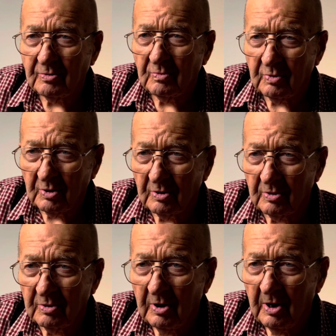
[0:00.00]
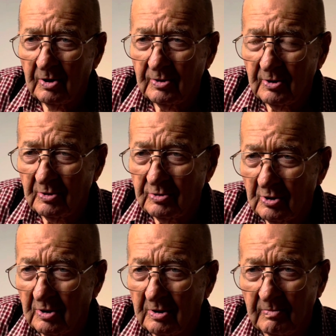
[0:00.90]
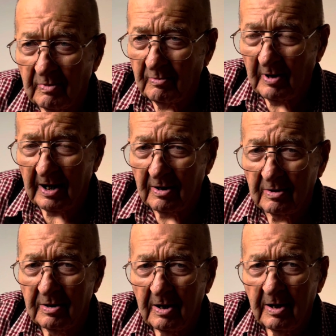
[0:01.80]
world to turn them around,